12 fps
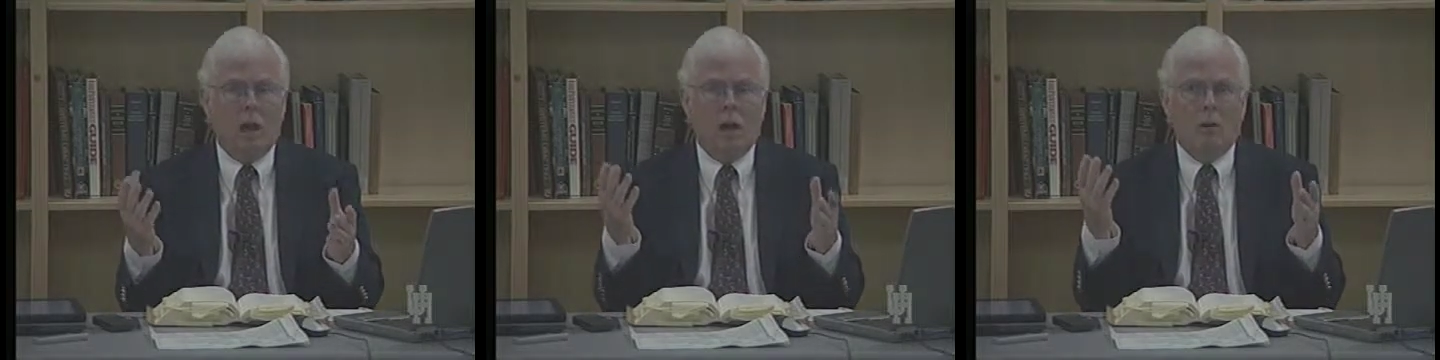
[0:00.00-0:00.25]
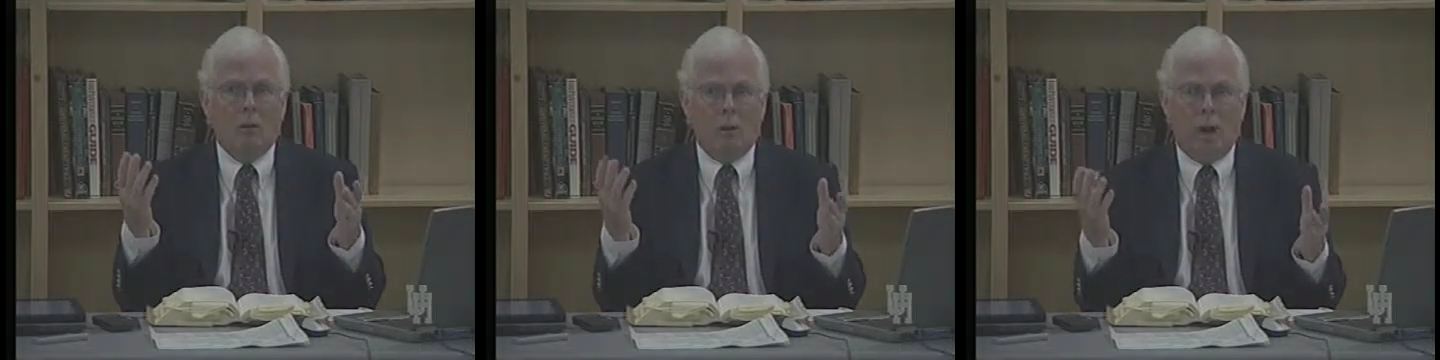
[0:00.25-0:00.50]

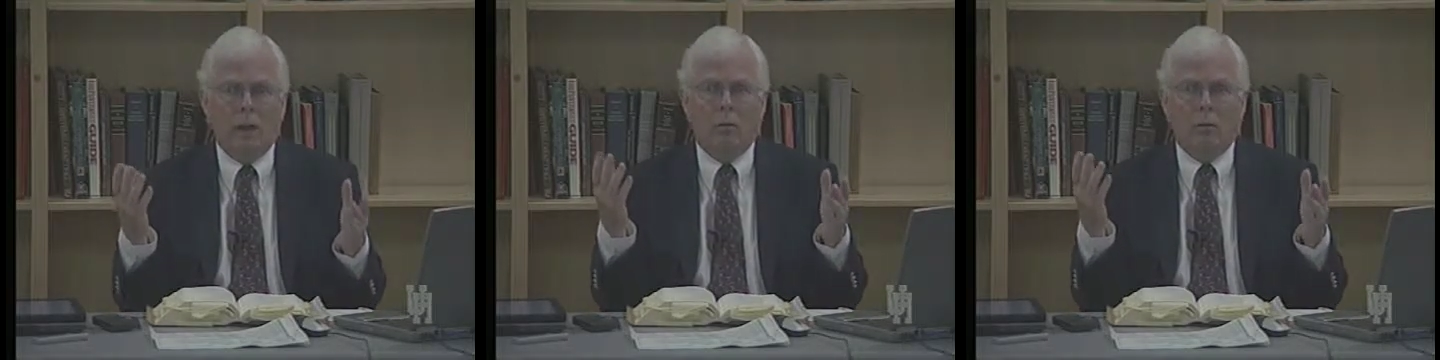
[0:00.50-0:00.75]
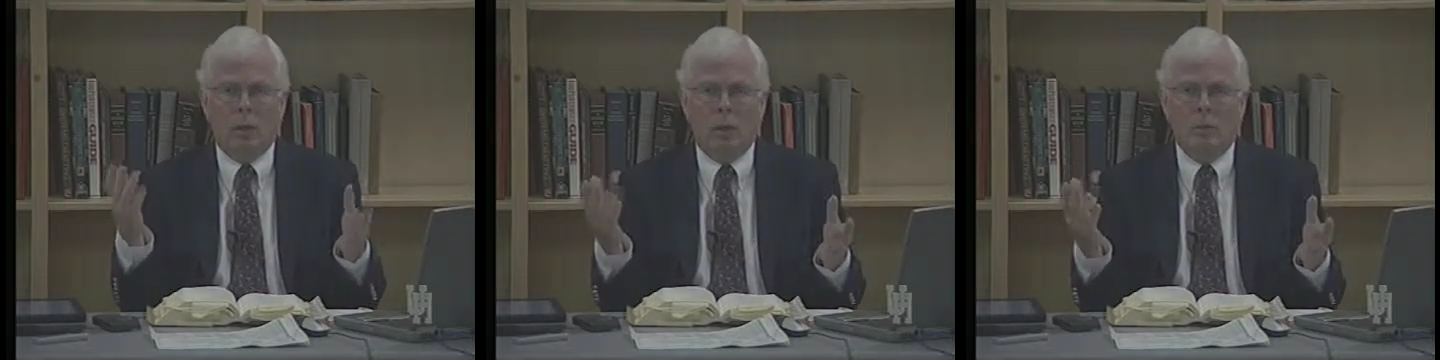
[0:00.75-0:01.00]
of right
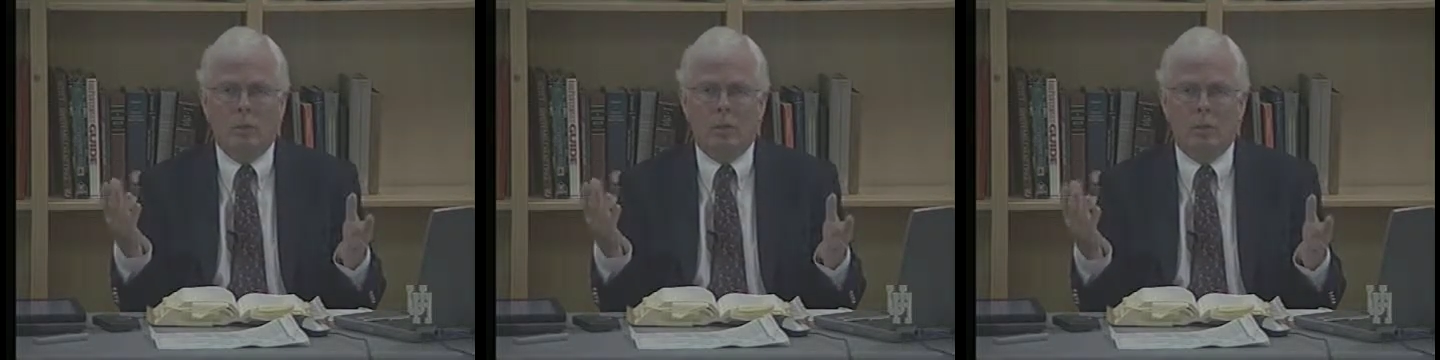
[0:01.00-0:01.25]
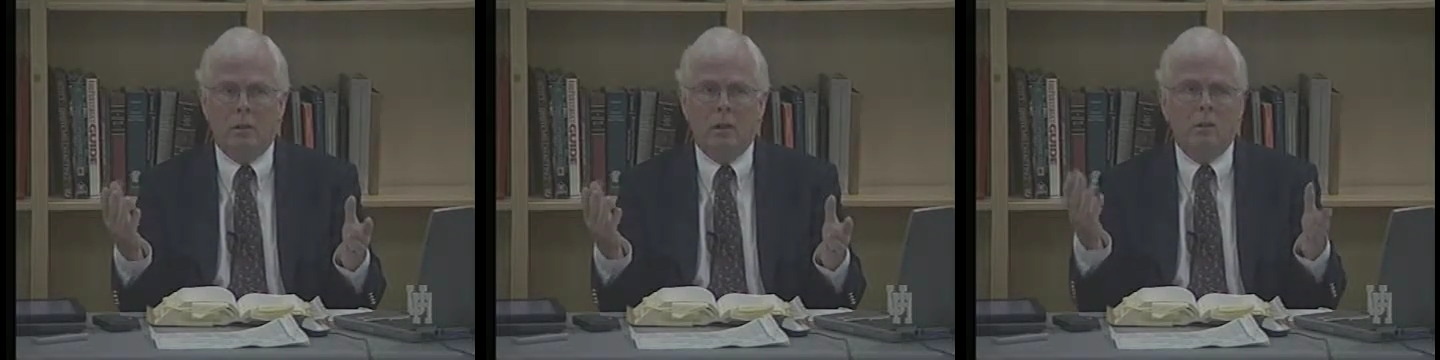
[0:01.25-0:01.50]

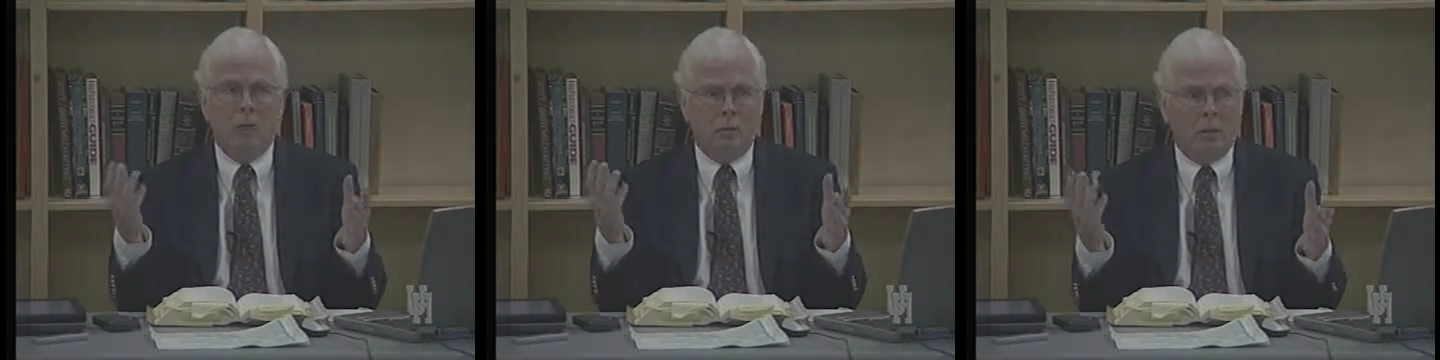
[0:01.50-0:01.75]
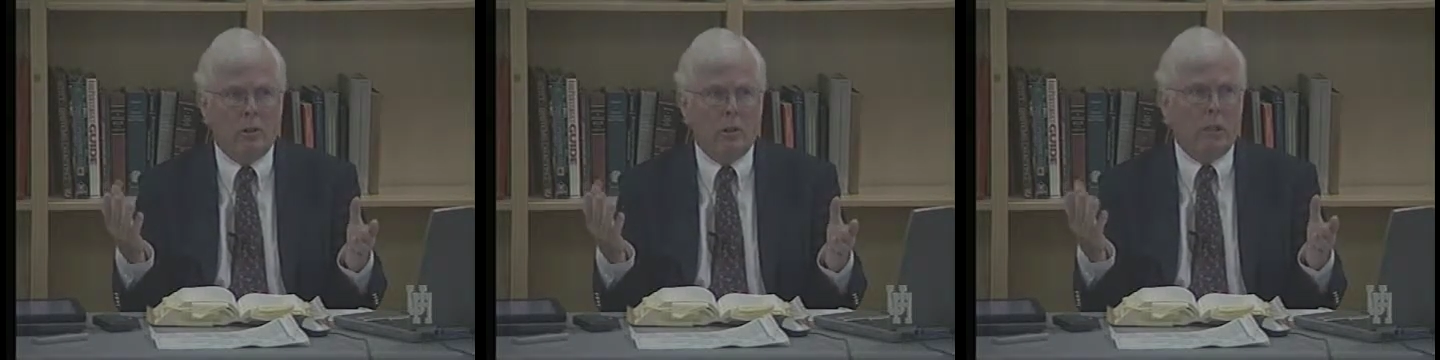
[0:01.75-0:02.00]
reason
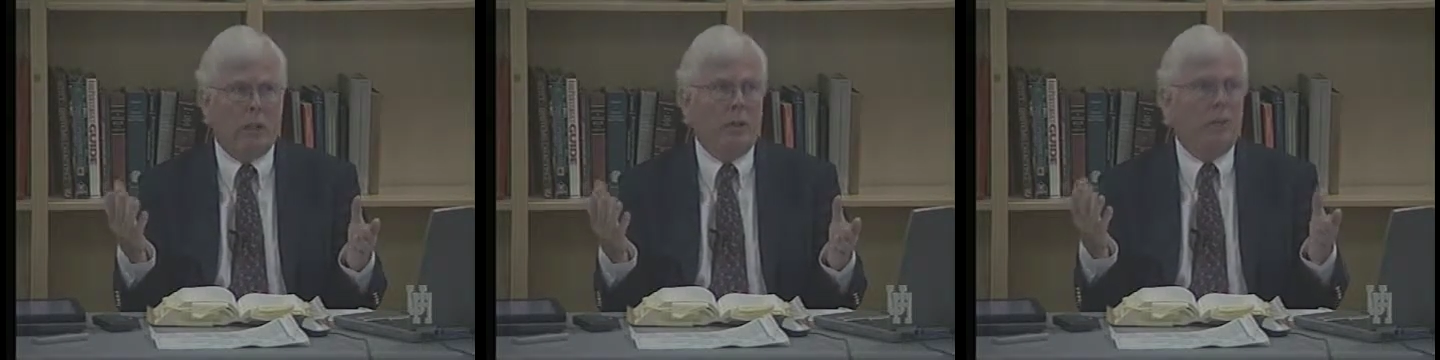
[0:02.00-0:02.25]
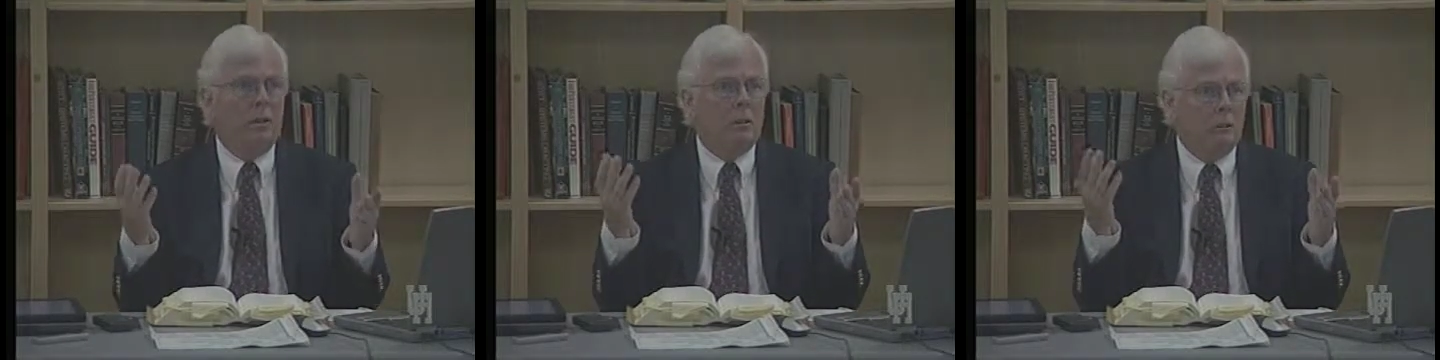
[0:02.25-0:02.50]

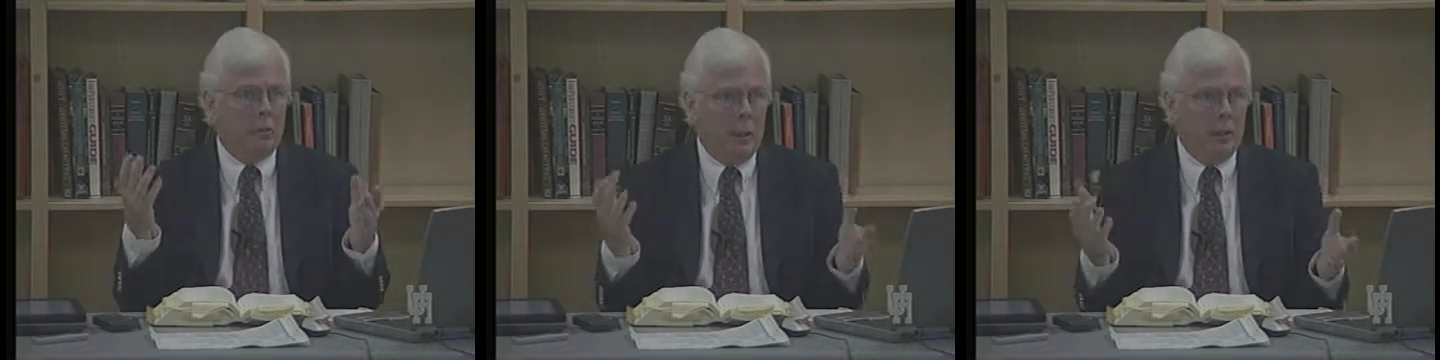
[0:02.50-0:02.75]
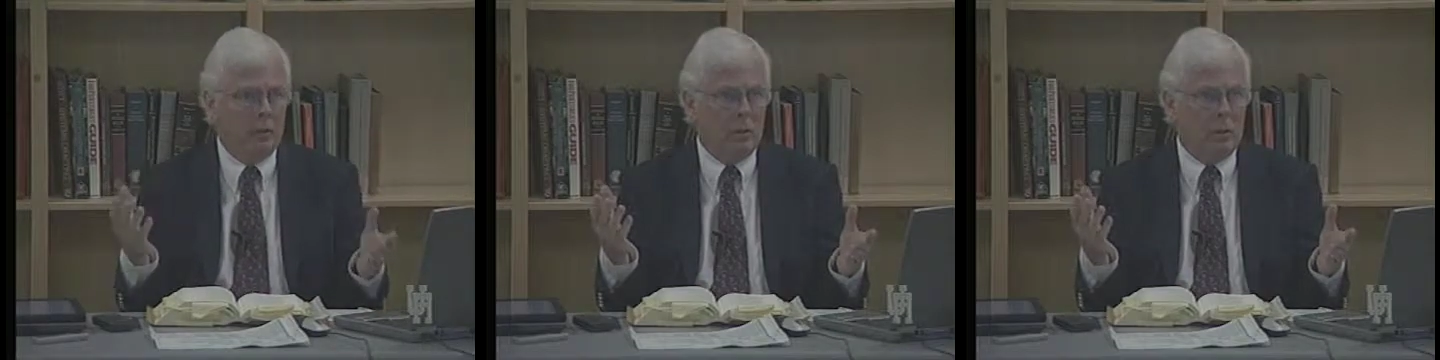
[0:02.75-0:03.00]
functioning
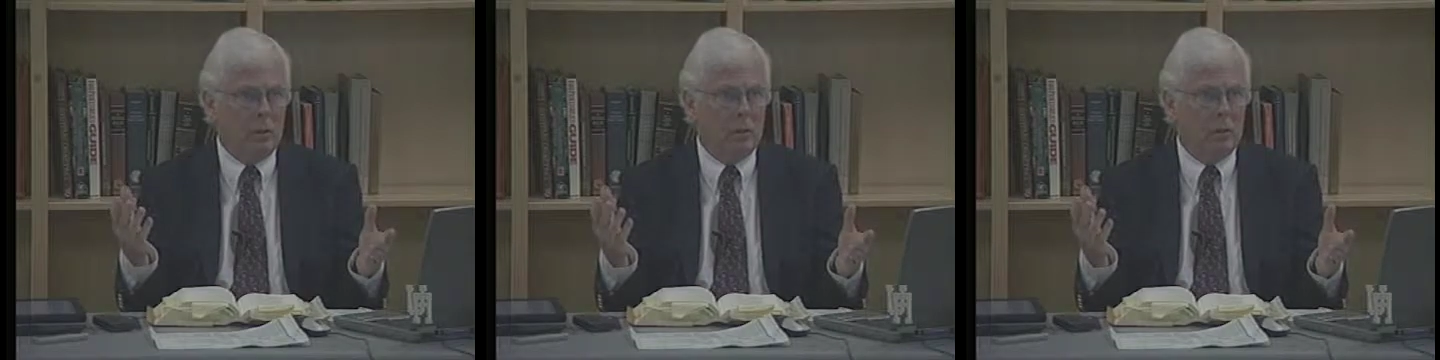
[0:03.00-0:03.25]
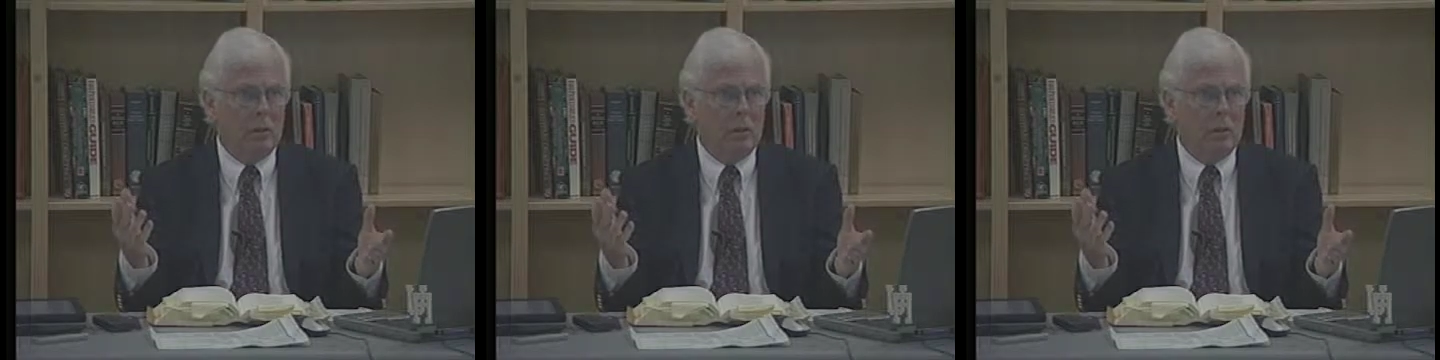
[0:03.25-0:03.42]
rightly.